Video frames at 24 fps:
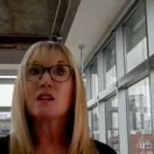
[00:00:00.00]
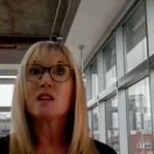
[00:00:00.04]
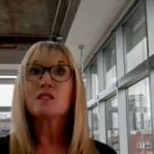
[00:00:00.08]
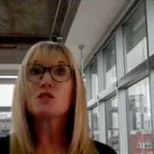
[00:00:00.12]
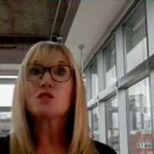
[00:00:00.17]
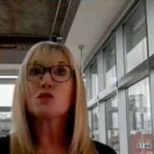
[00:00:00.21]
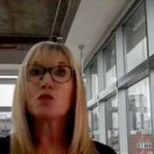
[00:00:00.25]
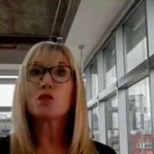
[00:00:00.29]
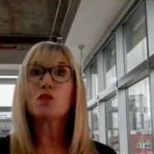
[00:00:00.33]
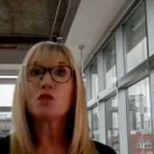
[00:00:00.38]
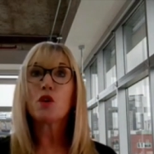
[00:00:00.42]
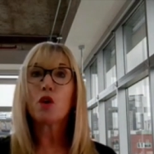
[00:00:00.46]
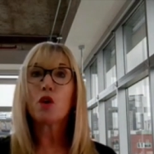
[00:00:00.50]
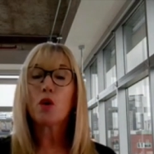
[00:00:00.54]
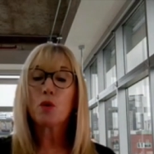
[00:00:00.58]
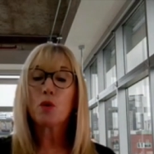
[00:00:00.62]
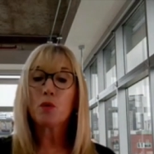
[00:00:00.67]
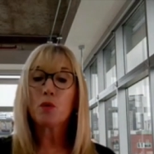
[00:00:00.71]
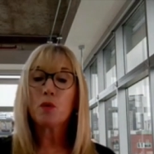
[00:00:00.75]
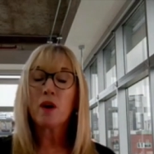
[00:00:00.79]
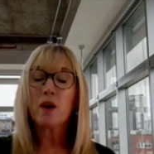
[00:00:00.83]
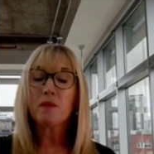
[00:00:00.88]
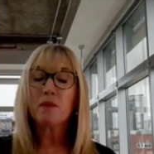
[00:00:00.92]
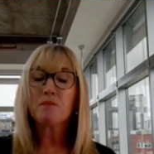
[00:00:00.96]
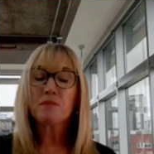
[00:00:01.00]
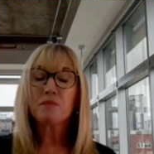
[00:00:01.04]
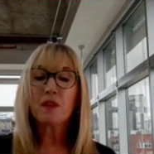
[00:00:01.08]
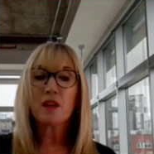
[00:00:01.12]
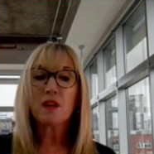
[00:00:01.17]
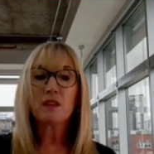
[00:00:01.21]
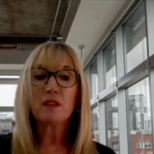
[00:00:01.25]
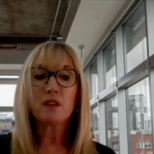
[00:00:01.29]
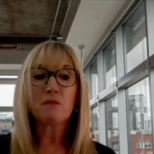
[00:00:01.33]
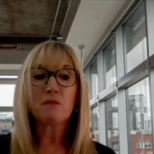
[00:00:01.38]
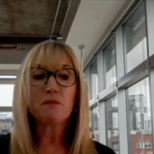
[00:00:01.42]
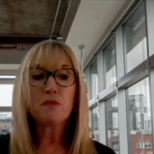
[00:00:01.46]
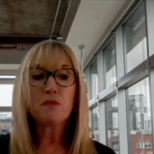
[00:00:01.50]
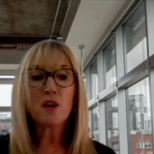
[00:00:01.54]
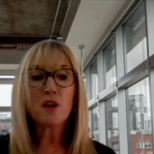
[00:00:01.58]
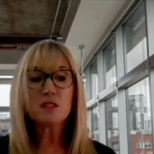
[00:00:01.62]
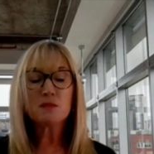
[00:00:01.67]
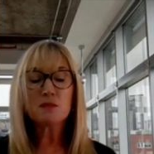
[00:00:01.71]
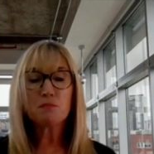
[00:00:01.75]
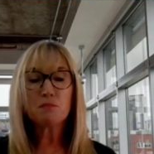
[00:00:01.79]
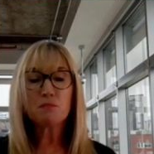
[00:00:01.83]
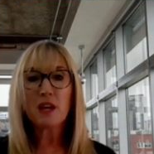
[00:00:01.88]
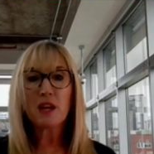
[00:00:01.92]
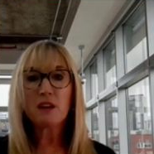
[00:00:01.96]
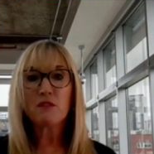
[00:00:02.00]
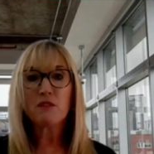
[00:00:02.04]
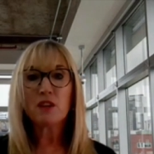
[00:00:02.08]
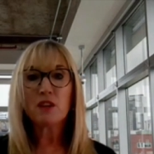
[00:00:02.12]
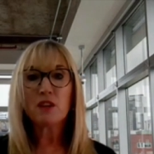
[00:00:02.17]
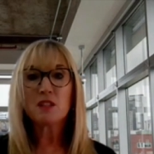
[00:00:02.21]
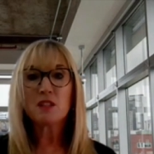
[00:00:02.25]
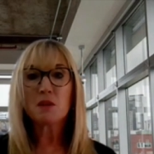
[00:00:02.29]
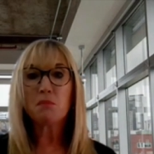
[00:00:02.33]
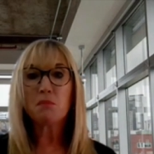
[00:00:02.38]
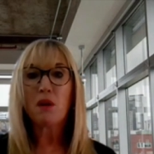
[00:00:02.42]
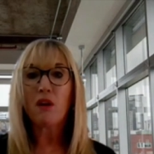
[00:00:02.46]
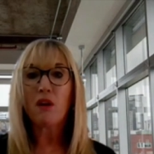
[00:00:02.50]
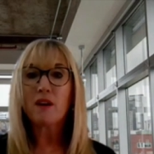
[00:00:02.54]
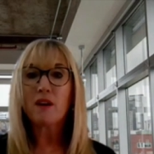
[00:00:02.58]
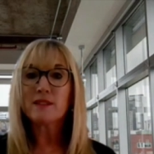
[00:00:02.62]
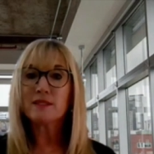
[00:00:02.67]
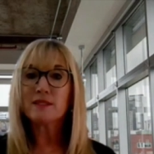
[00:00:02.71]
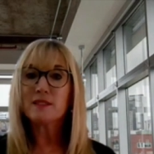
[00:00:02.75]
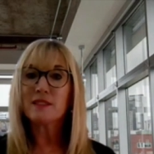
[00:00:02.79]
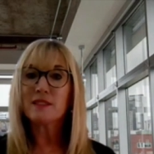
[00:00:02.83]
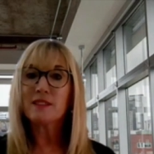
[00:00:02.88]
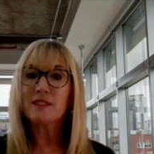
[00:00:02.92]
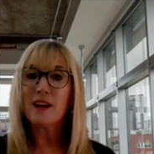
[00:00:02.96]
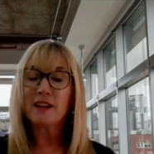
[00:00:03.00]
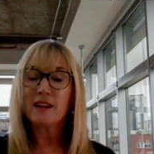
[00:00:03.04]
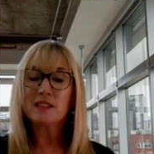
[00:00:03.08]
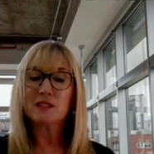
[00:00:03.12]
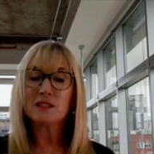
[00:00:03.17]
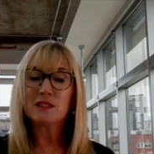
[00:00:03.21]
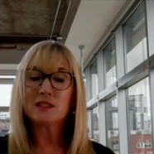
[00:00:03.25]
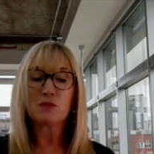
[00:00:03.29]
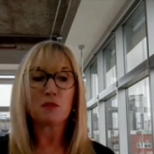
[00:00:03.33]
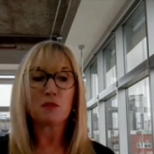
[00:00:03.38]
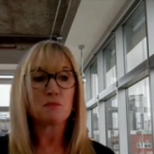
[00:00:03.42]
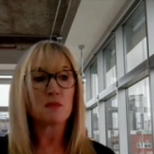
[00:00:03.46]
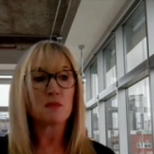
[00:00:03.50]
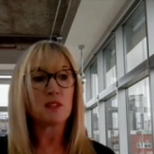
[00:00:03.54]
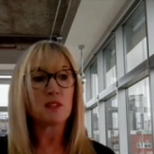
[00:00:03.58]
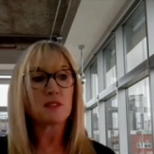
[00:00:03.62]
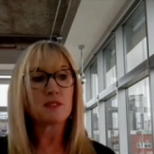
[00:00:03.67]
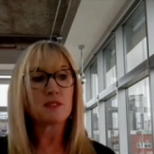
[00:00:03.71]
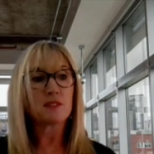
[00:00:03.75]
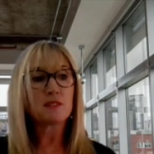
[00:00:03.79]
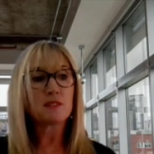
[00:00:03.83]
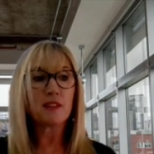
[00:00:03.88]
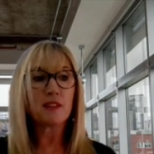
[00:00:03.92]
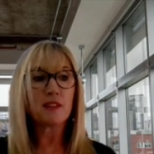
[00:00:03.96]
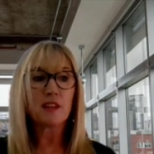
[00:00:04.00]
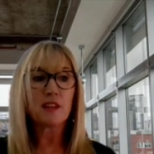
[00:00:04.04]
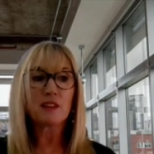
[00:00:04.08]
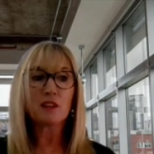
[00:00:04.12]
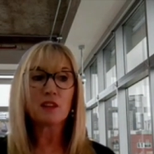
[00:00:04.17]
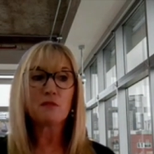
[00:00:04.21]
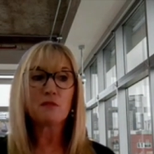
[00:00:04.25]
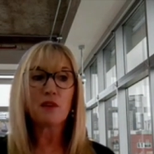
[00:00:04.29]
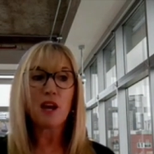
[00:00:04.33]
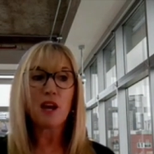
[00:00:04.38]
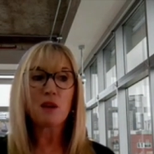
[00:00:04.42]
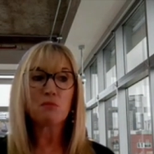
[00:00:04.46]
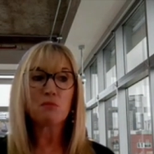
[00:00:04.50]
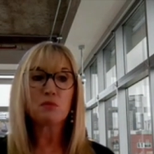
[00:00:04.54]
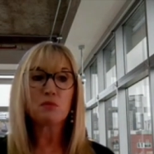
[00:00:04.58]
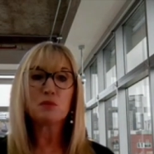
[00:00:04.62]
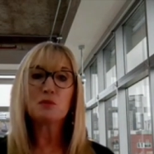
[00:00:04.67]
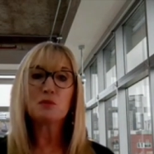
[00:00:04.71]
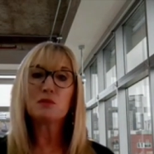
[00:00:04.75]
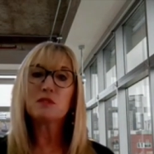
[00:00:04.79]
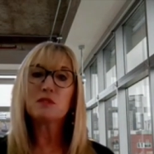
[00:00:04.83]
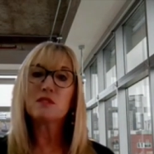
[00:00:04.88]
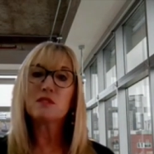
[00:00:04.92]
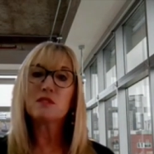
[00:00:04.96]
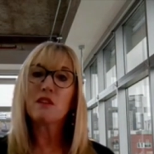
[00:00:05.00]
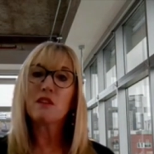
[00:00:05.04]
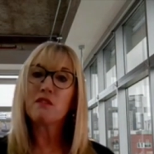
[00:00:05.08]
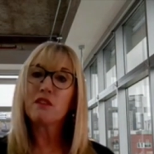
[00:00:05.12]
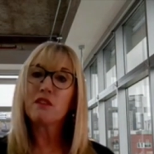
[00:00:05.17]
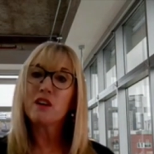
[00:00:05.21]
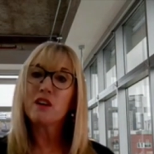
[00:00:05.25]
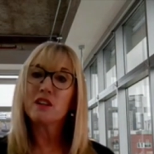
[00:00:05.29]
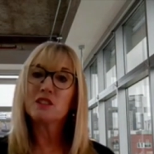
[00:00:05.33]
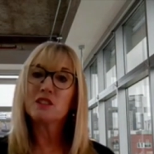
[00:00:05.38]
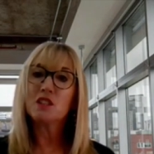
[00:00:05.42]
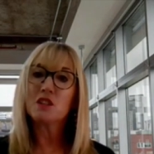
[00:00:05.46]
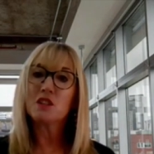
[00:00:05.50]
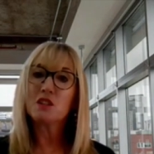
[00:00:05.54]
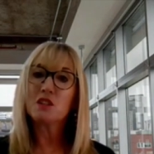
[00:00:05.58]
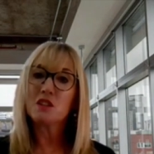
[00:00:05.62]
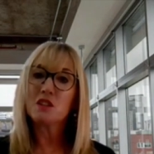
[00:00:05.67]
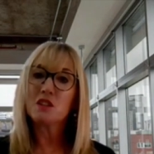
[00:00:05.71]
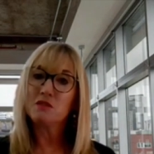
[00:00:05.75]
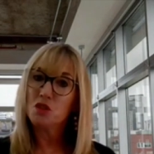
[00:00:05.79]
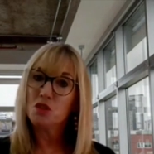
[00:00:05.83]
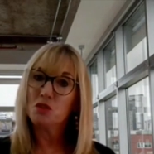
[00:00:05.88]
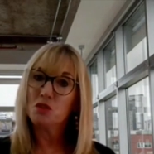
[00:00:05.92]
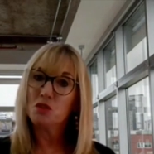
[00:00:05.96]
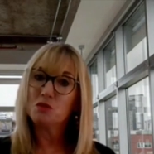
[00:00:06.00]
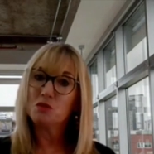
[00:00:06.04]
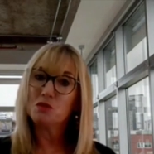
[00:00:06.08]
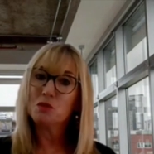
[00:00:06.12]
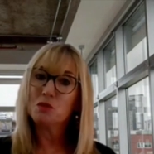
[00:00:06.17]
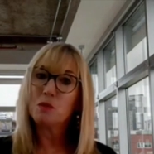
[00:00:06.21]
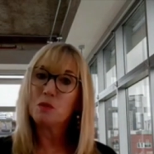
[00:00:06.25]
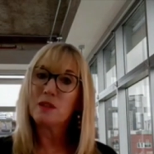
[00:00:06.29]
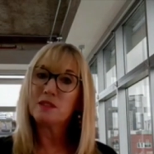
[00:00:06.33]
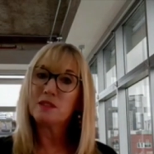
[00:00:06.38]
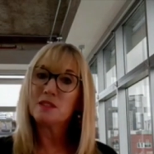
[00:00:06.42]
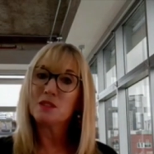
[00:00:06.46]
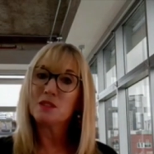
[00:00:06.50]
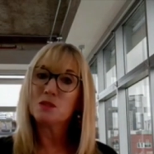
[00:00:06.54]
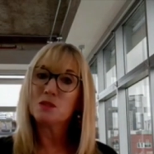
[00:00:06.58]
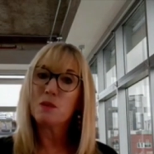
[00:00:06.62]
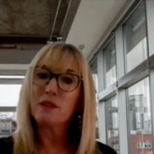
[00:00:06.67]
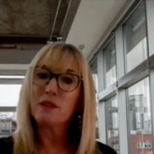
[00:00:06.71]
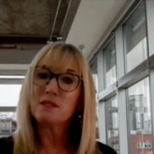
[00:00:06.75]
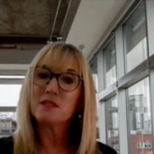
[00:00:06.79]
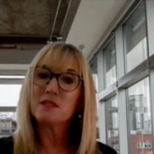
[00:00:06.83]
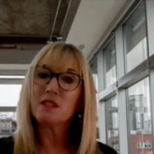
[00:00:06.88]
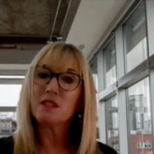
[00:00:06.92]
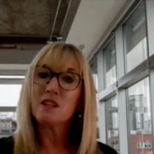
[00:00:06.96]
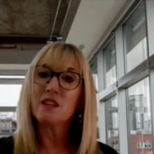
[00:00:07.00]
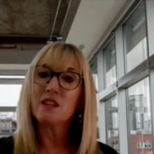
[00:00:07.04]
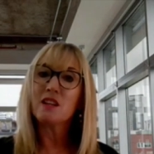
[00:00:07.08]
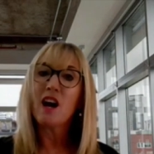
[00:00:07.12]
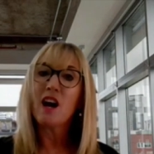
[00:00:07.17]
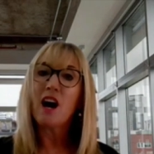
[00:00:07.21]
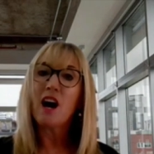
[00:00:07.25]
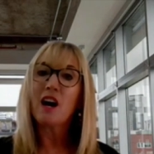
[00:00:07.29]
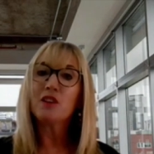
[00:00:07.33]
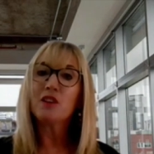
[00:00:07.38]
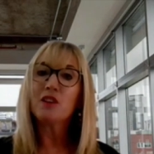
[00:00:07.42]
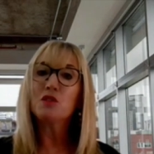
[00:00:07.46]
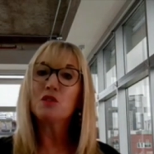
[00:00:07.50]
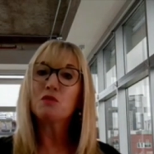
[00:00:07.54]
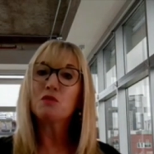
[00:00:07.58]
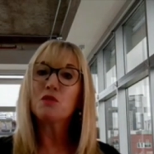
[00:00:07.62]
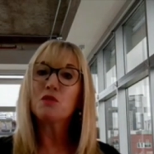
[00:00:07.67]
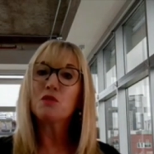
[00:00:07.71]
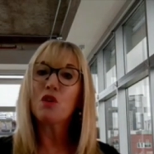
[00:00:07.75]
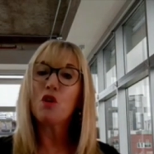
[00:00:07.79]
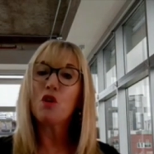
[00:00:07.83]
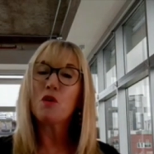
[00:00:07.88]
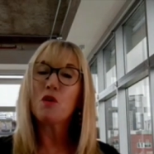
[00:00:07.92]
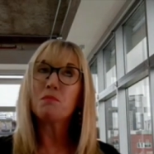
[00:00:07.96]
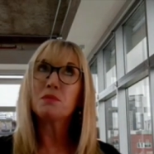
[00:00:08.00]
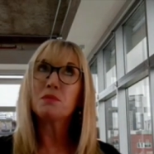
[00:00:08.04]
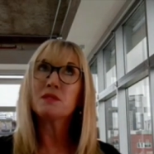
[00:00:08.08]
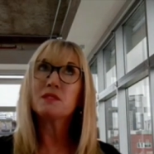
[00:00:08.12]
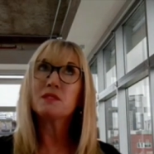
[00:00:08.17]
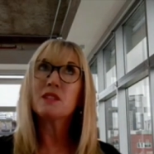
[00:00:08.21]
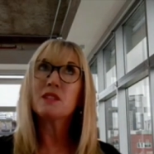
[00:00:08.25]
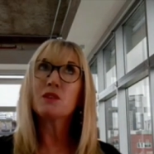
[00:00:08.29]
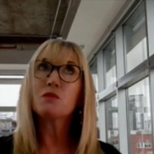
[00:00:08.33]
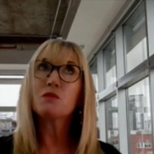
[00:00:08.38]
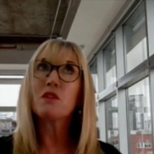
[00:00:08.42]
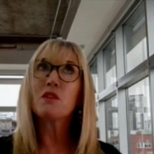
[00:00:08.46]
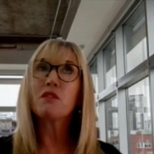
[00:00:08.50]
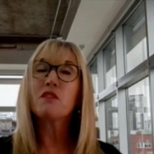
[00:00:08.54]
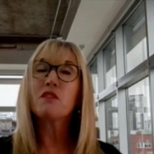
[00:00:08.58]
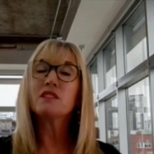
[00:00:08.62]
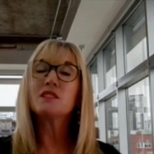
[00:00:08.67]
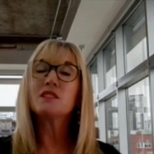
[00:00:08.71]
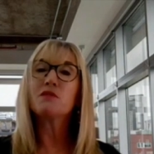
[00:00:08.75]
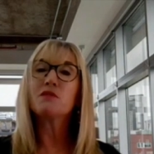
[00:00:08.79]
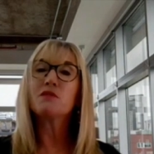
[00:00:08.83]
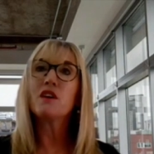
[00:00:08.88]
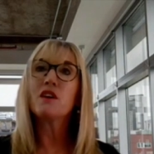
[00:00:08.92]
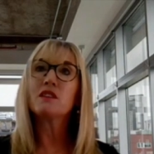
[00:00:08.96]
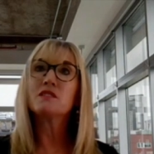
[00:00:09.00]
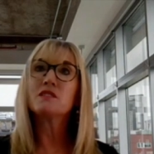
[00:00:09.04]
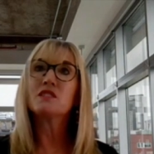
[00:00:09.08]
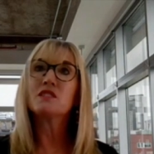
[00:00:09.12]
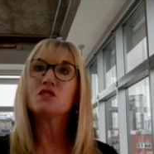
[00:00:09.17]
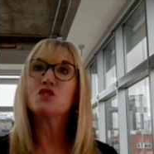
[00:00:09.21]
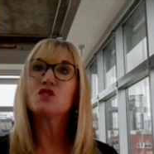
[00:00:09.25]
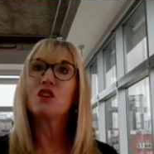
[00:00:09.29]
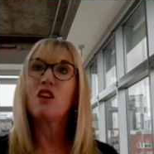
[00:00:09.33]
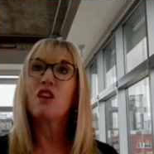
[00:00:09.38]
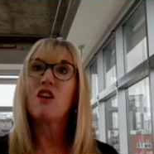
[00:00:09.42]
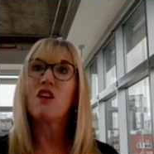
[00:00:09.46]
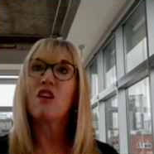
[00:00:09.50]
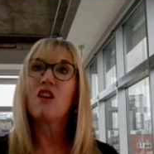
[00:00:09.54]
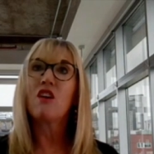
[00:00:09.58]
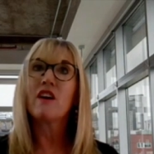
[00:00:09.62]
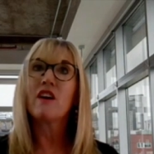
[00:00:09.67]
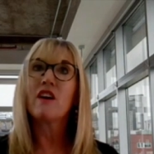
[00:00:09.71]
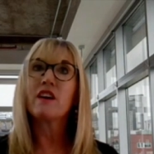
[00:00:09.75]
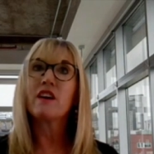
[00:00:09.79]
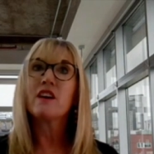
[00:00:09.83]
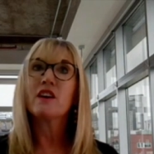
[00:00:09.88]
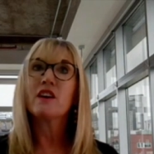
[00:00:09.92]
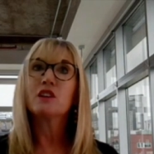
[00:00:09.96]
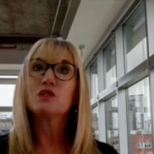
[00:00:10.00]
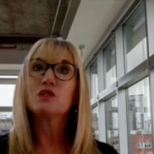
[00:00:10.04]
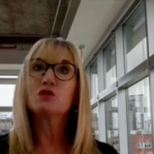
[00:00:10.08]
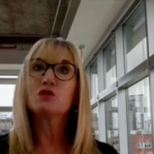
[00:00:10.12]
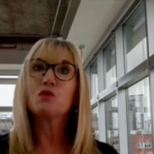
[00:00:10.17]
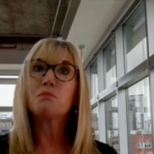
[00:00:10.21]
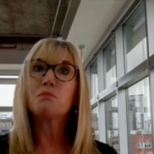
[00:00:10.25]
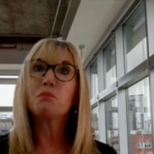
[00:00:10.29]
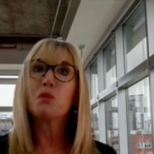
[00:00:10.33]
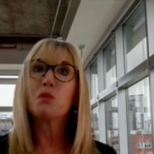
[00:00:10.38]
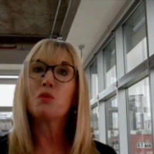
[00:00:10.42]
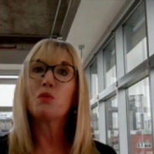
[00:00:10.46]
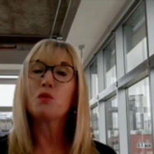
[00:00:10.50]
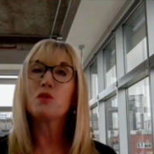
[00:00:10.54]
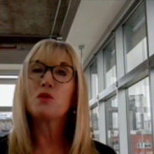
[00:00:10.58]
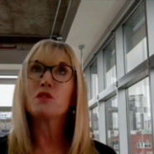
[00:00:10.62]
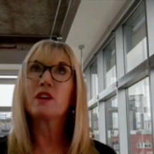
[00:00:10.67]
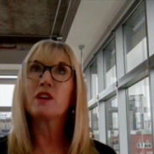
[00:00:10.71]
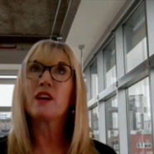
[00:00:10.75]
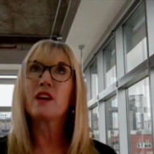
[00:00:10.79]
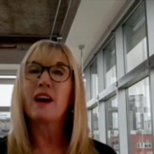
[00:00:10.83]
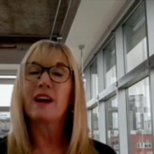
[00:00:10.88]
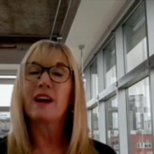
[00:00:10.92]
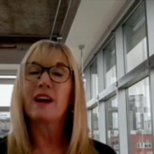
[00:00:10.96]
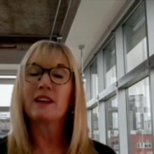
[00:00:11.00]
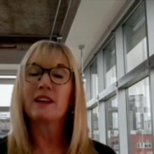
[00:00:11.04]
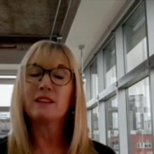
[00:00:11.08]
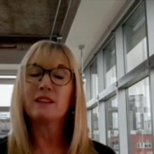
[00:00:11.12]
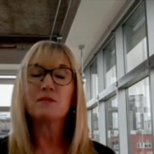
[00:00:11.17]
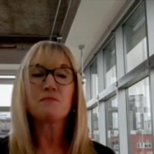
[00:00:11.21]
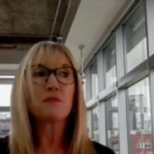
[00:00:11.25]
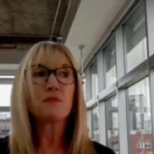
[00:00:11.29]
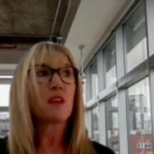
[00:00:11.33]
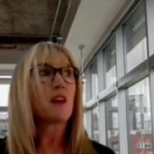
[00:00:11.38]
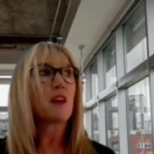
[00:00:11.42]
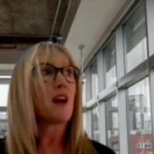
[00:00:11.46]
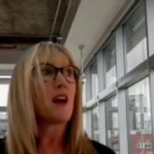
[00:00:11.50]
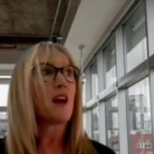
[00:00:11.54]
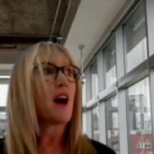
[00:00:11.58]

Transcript: So the first period applies to gains from the 6th of April to the 30th of June 2020, and you've got up until the 31st of July to report your gain.